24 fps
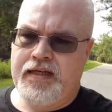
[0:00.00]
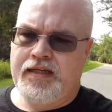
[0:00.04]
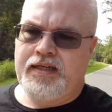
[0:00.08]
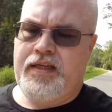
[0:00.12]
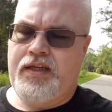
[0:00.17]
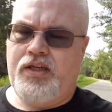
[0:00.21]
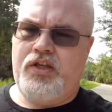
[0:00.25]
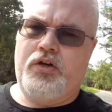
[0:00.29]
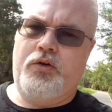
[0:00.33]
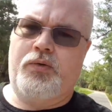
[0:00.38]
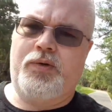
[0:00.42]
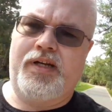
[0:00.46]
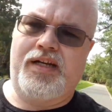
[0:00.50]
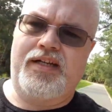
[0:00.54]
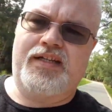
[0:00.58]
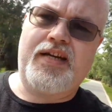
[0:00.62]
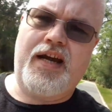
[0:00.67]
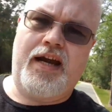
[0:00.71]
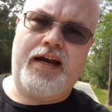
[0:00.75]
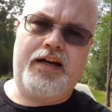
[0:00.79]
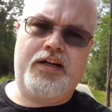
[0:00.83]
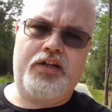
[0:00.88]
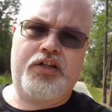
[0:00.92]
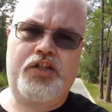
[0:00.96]
you know, an
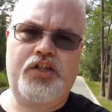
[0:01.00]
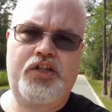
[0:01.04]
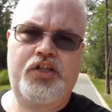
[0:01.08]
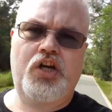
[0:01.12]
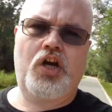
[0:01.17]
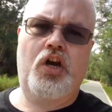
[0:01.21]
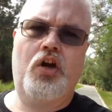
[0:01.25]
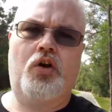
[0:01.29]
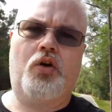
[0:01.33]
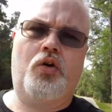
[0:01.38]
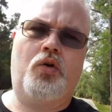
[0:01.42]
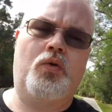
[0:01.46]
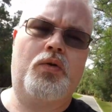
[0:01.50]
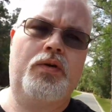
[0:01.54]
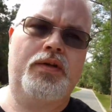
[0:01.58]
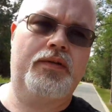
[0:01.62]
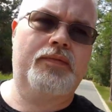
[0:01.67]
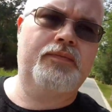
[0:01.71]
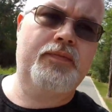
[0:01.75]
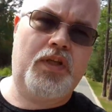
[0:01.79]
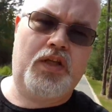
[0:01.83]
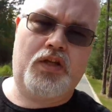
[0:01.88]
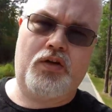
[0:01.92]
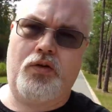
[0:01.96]
entire show.
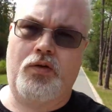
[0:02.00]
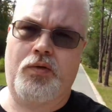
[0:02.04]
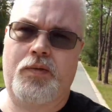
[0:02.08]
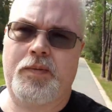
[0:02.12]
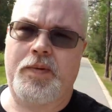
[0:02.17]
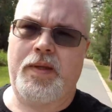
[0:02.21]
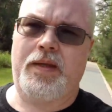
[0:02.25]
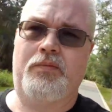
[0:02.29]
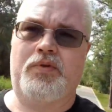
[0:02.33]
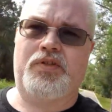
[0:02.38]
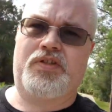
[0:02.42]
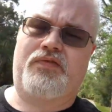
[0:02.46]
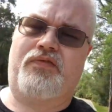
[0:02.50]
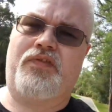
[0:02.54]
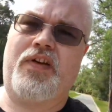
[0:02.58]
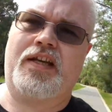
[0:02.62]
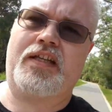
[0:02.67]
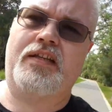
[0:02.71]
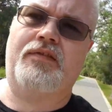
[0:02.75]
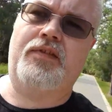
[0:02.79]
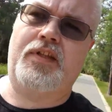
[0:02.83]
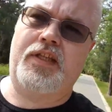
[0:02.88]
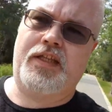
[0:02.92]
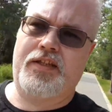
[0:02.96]
You know, it was
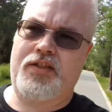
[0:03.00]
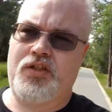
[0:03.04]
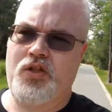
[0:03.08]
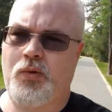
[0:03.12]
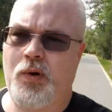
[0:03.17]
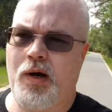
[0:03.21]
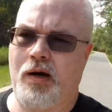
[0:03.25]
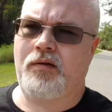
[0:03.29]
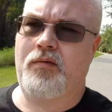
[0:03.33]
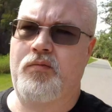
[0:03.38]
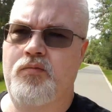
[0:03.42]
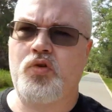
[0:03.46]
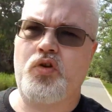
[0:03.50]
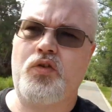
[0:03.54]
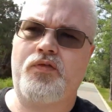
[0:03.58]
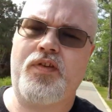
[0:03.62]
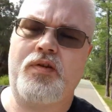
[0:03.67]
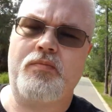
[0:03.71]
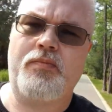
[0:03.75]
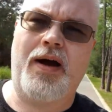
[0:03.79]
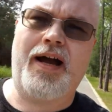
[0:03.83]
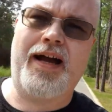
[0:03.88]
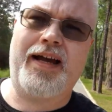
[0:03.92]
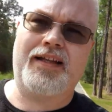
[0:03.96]
effectively a two-hour movie
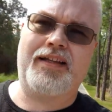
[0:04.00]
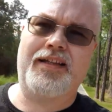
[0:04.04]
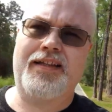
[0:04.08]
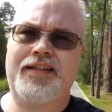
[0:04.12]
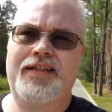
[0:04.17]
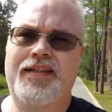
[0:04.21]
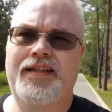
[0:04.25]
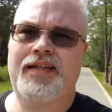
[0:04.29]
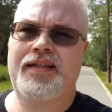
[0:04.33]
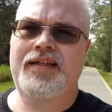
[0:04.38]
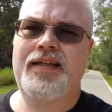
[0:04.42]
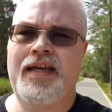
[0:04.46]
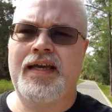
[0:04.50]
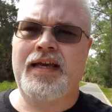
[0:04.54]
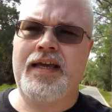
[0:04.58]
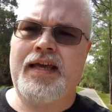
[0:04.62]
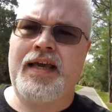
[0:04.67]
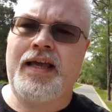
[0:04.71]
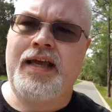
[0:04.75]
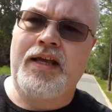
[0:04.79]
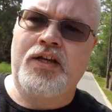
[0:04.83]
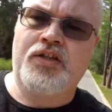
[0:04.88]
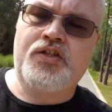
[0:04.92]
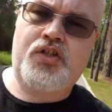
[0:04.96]
pilot.
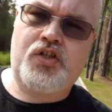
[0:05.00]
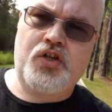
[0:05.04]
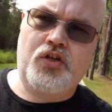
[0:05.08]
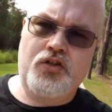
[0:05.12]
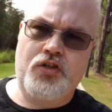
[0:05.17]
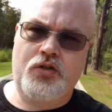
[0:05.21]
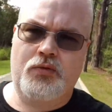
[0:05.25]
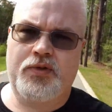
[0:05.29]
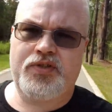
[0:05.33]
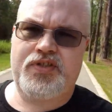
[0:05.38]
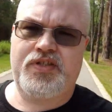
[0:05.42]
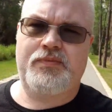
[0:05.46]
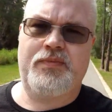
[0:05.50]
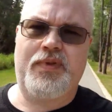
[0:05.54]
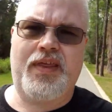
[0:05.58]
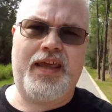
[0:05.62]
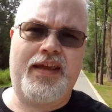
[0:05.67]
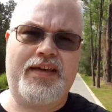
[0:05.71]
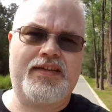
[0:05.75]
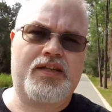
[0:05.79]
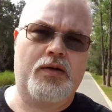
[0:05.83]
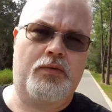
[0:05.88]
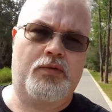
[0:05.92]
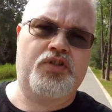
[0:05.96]
Sure, there were some
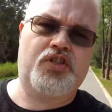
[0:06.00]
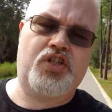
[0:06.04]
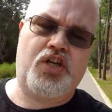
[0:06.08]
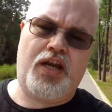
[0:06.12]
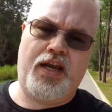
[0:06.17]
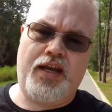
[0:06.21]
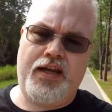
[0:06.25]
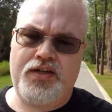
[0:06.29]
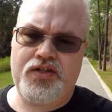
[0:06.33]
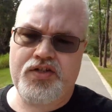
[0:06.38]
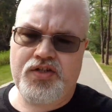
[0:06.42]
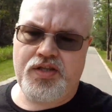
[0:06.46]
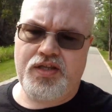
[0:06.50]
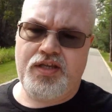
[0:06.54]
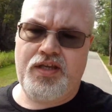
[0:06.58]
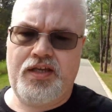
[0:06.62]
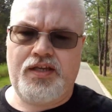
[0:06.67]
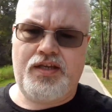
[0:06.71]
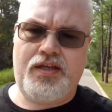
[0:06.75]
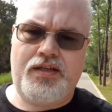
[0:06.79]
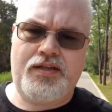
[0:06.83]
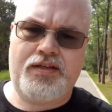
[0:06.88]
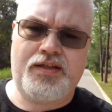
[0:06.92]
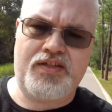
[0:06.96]
things that were changed.
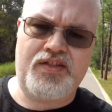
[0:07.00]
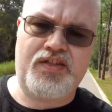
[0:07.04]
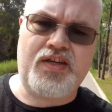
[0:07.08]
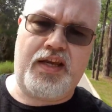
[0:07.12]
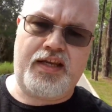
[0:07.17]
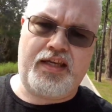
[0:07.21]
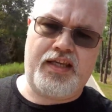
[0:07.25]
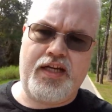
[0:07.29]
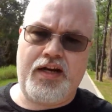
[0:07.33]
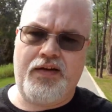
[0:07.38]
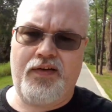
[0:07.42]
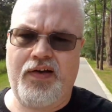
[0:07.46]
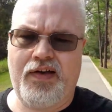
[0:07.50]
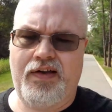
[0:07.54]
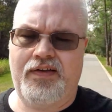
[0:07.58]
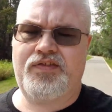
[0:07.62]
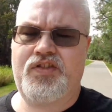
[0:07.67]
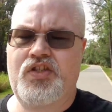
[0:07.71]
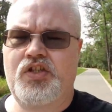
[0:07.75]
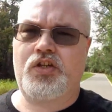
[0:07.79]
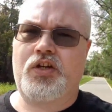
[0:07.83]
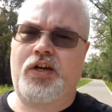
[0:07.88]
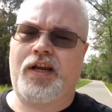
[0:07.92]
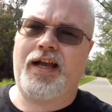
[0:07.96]
The executive
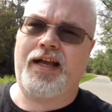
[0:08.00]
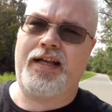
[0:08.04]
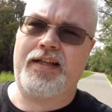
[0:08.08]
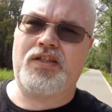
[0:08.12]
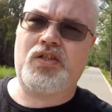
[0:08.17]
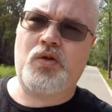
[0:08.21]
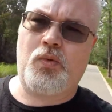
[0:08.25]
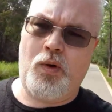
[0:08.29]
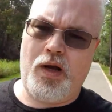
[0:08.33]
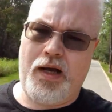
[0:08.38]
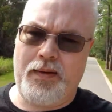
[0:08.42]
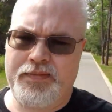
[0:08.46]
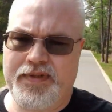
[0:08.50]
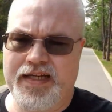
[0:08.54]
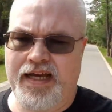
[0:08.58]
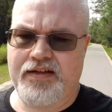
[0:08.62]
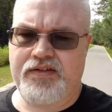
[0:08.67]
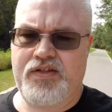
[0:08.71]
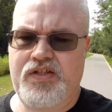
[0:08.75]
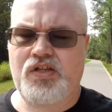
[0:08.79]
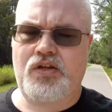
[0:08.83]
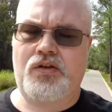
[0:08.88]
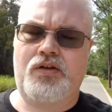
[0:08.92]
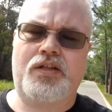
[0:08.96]
officer got swapped
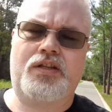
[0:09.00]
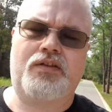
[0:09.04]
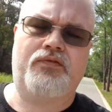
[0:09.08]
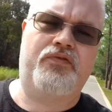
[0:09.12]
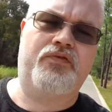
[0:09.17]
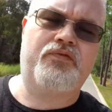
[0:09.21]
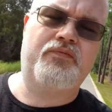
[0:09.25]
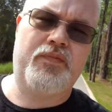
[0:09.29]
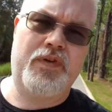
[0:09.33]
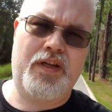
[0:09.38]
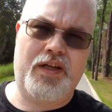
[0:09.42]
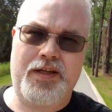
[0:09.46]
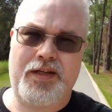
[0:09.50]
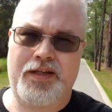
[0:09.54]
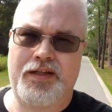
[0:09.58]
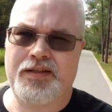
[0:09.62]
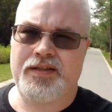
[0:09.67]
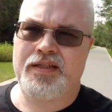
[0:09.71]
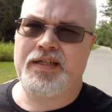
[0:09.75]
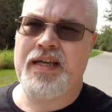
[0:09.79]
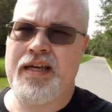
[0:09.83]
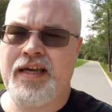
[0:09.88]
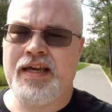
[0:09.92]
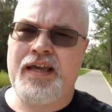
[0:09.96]
out, so did the, the
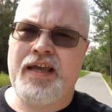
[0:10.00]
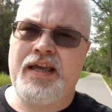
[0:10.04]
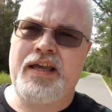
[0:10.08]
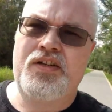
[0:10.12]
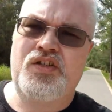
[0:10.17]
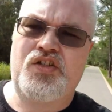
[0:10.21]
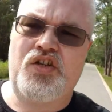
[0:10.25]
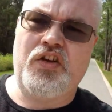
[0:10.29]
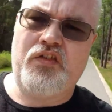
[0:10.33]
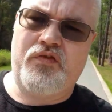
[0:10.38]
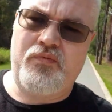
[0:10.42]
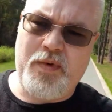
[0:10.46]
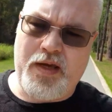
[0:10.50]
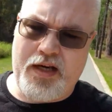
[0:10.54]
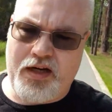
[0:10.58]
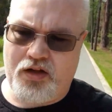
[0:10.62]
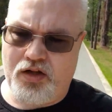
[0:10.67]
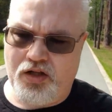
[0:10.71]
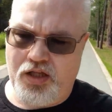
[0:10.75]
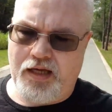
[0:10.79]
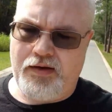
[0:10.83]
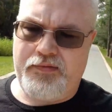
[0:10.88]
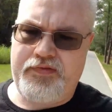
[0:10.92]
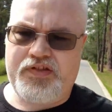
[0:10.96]
chief
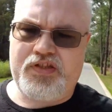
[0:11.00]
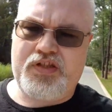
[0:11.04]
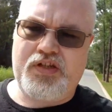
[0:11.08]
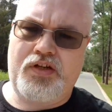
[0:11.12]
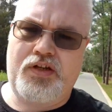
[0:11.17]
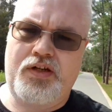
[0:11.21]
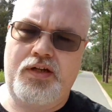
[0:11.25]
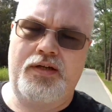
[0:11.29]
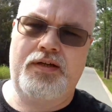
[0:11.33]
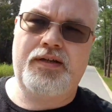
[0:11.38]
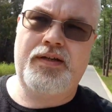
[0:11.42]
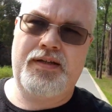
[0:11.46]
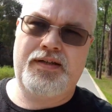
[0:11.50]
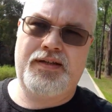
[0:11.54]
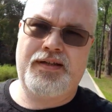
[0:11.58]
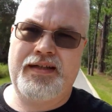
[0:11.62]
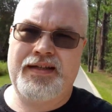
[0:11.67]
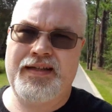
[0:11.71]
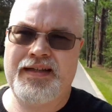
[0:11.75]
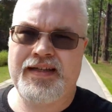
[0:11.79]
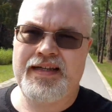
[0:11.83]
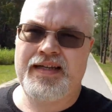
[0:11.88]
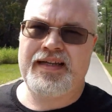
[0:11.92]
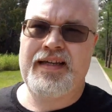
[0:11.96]
medical officer.
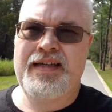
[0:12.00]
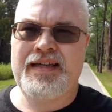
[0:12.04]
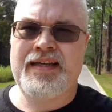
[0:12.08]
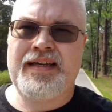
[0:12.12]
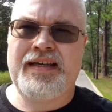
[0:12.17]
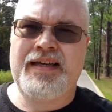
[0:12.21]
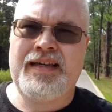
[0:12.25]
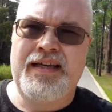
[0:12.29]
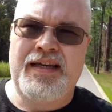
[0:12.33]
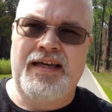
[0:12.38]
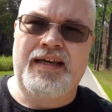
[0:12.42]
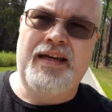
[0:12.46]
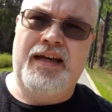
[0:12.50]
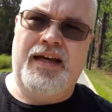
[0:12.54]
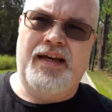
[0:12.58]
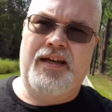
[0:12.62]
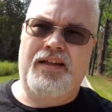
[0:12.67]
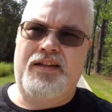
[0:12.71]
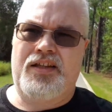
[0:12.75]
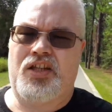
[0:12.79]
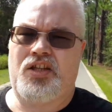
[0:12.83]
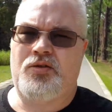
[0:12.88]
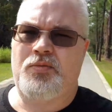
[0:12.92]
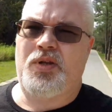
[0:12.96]
Uh,
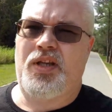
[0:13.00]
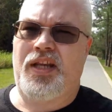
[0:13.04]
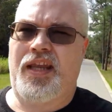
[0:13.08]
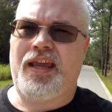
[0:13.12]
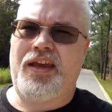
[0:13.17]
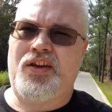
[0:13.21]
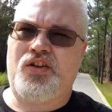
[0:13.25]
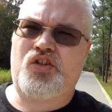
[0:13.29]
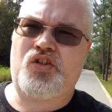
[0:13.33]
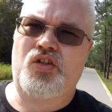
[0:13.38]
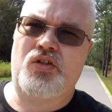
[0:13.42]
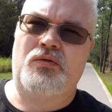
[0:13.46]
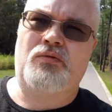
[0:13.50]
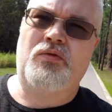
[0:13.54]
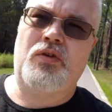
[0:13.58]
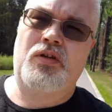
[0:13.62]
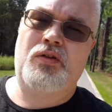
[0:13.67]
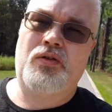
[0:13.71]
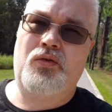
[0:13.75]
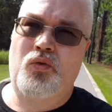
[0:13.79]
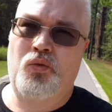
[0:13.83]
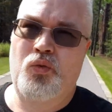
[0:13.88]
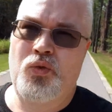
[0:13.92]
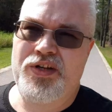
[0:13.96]
the communication
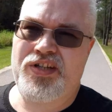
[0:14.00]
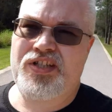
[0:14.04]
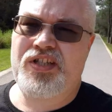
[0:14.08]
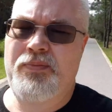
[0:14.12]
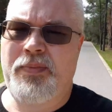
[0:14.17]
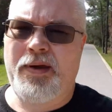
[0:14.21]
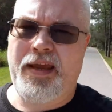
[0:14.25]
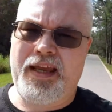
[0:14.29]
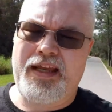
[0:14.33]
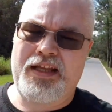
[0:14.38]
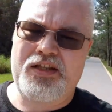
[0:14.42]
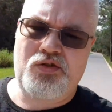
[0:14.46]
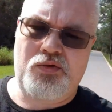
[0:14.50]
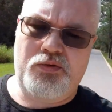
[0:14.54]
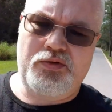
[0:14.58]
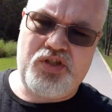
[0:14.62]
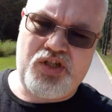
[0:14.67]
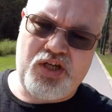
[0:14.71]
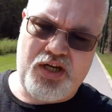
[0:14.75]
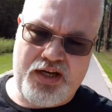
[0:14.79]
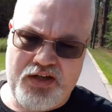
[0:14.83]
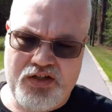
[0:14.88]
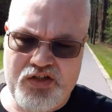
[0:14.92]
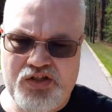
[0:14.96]
wristbands were
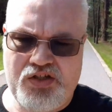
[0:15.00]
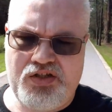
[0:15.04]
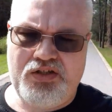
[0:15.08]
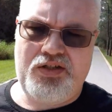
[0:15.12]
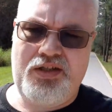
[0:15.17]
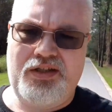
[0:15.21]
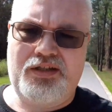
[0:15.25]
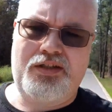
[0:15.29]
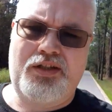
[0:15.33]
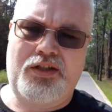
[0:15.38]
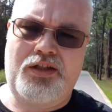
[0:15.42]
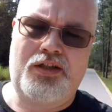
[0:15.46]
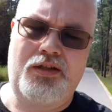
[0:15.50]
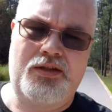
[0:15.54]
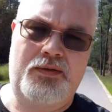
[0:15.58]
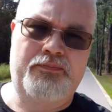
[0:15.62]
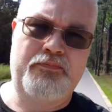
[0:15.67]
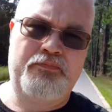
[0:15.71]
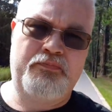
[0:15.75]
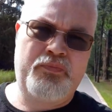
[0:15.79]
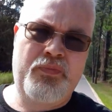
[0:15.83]
changed to the little